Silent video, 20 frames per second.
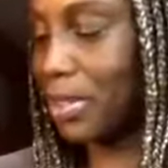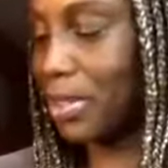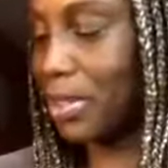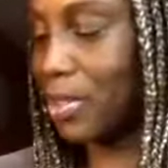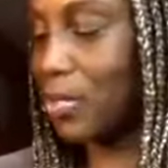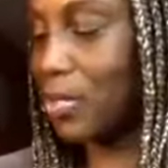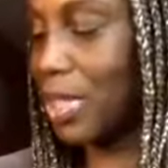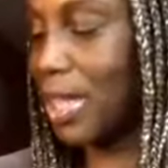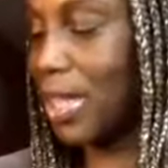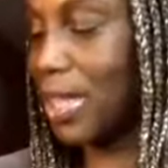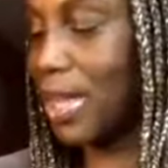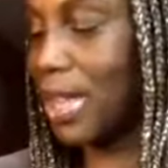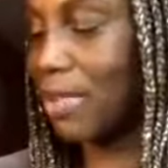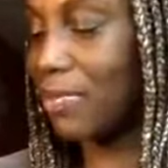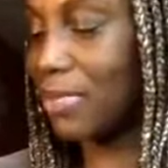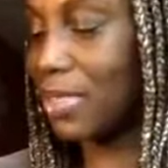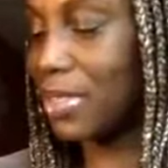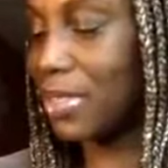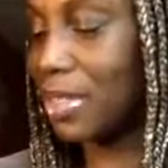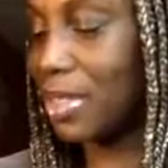you can't
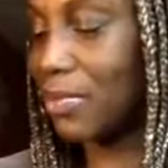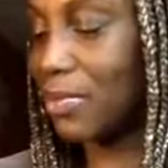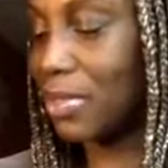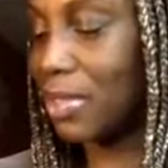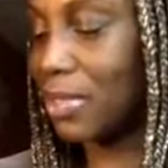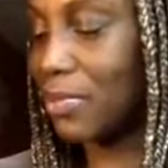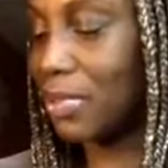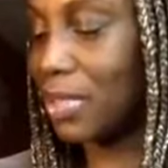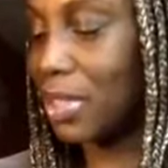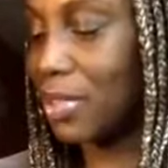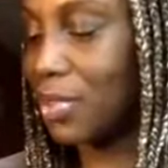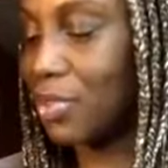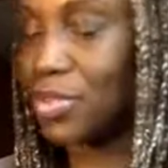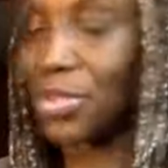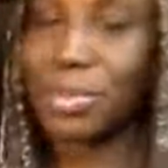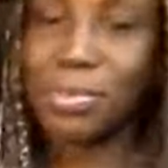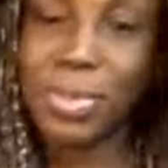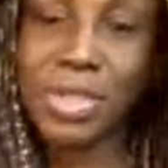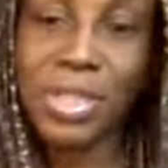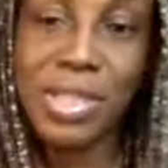have this level of
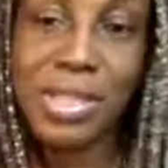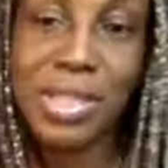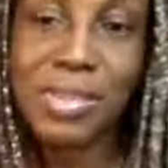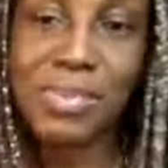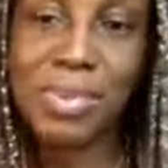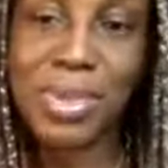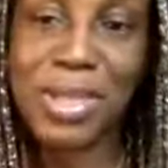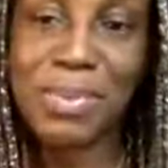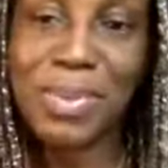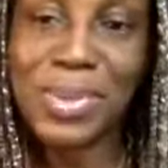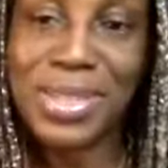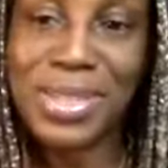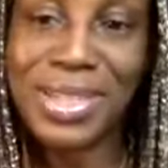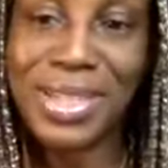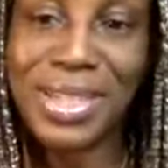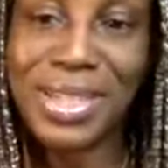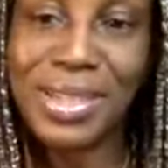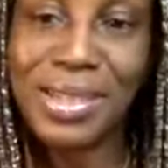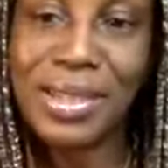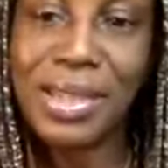leadership unless you have people to
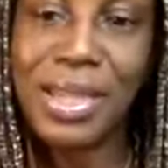lead.